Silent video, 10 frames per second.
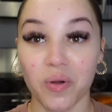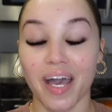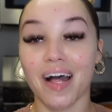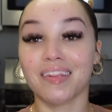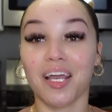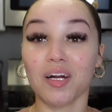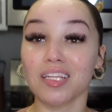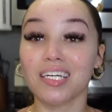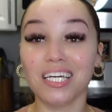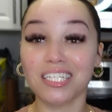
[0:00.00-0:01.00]
yeah they are
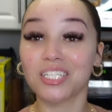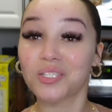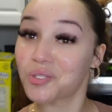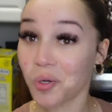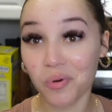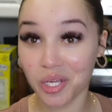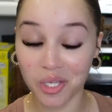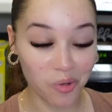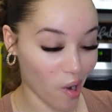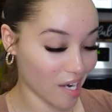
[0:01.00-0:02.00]
looking super
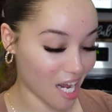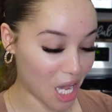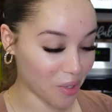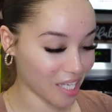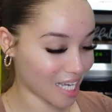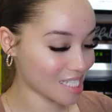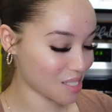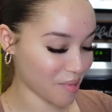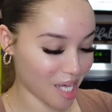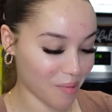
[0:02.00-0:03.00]
cute right now
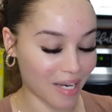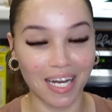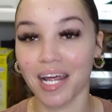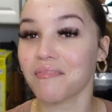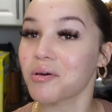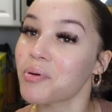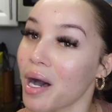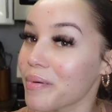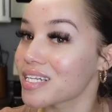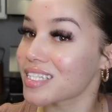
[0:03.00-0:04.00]
yes ma'am gotta have the
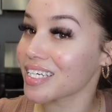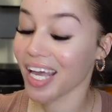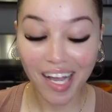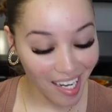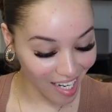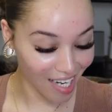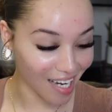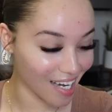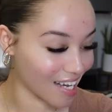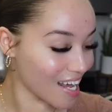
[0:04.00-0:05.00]
puppies looking
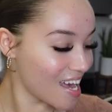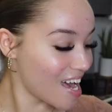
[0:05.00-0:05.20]
good